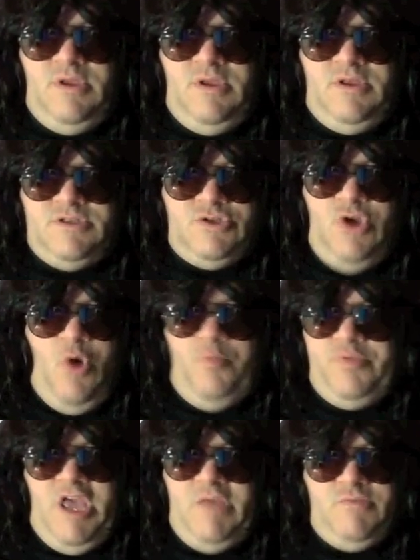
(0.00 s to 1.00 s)
So don't
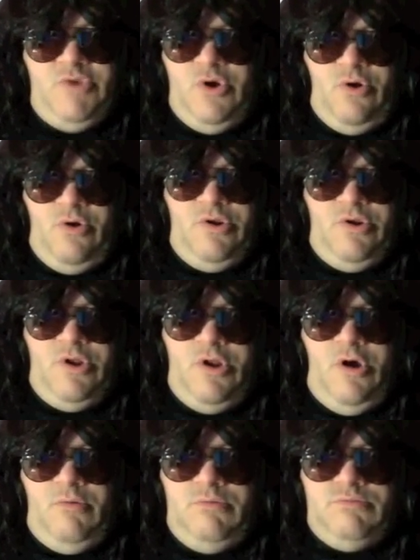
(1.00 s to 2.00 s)
blame your, you
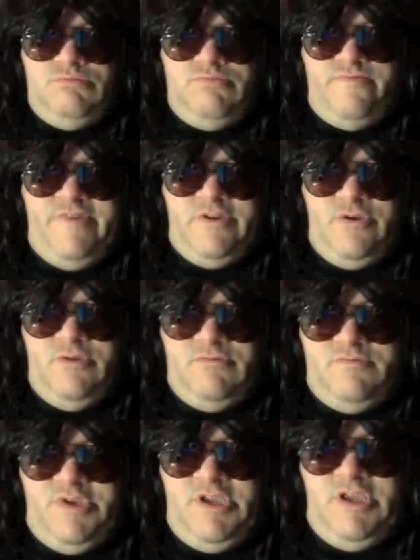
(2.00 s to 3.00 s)
know, fellow
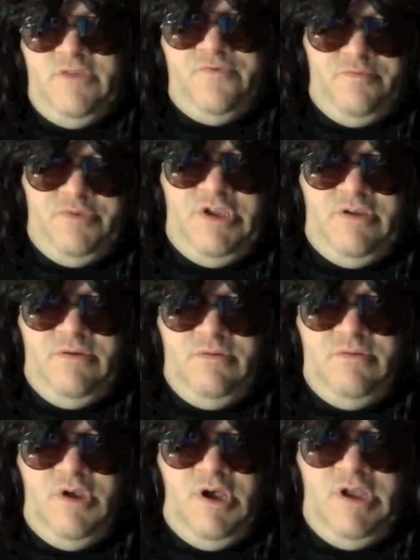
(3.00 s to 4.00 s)
human being for being
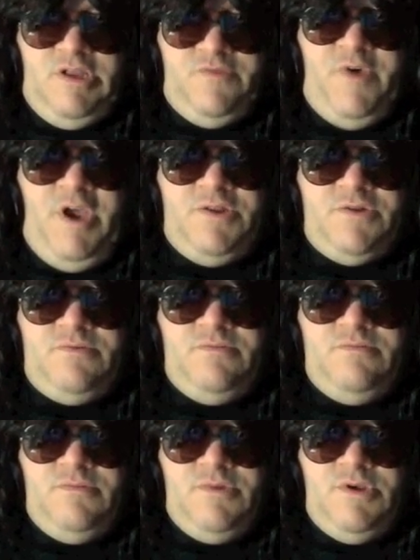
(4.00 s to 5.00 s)
infected.
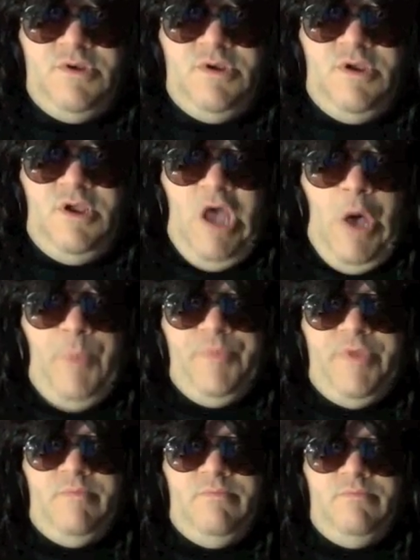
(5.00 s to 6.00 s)
Help
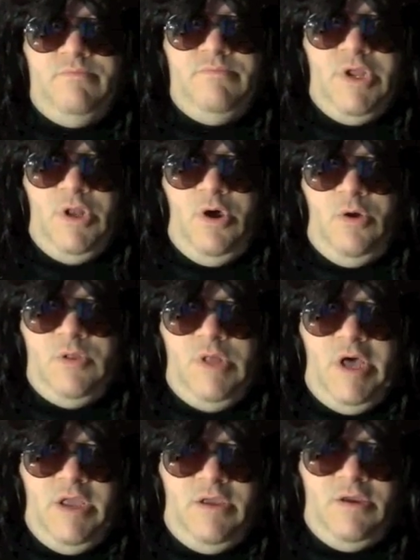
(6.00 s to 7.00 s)
them, you know,
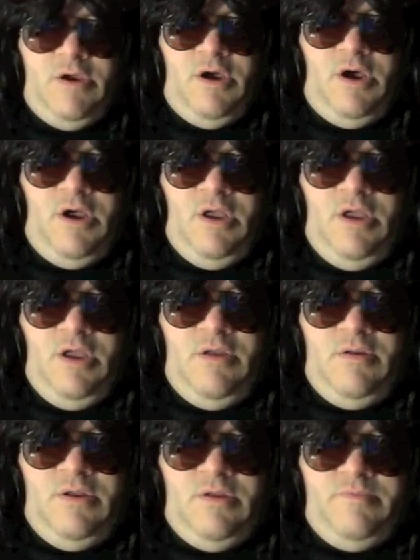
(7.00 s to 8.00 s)
like
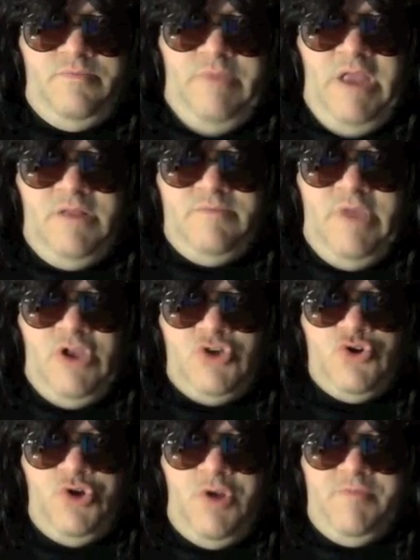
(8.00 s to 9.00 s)
make
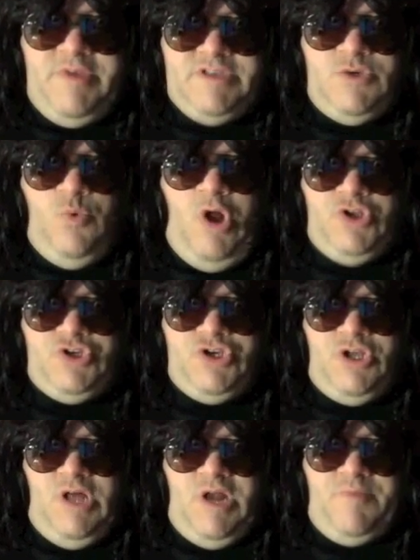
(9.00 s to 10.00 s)
sure they're busy watching
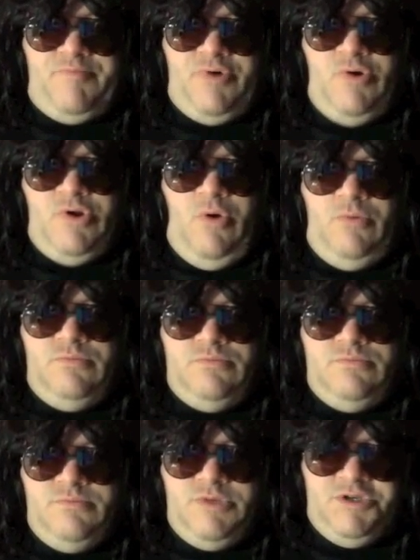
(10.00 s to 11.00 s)
a lot of Prono.
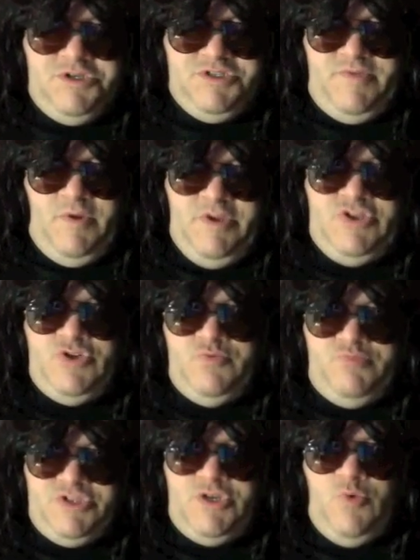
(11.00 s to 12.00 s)
Because if they're
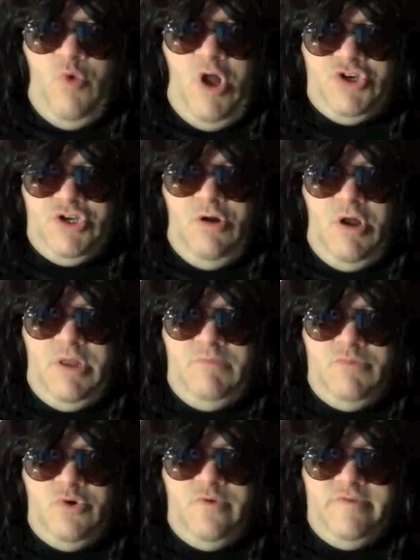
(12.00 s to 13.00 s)
busy watching naughty
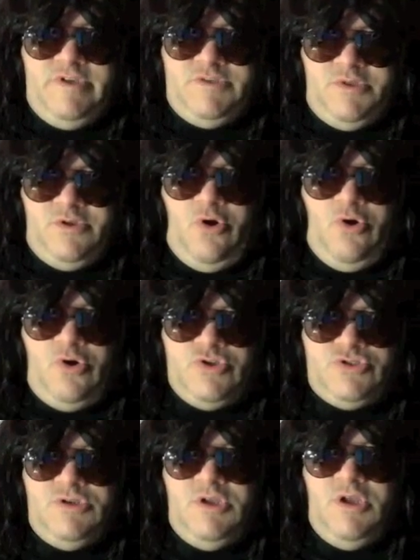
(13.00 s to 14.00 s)
movies with
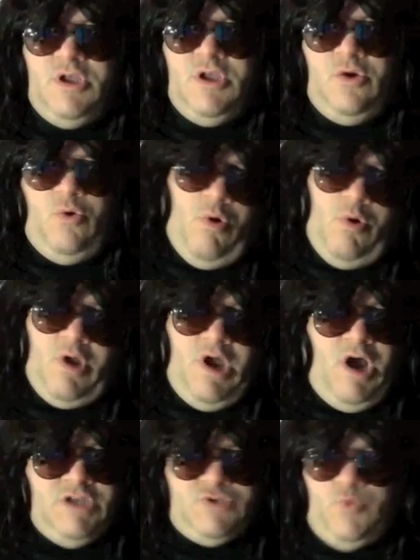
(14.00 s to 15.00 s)
girls or
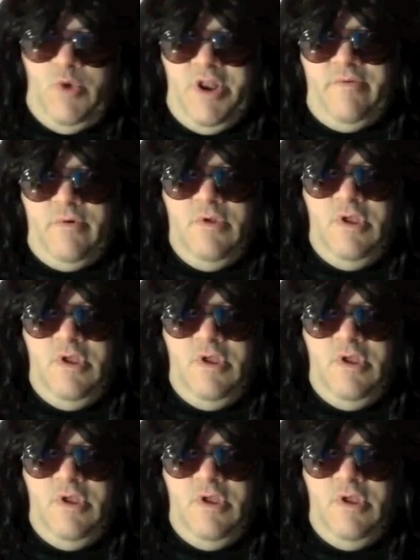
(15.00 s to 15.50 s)
guys, whatever,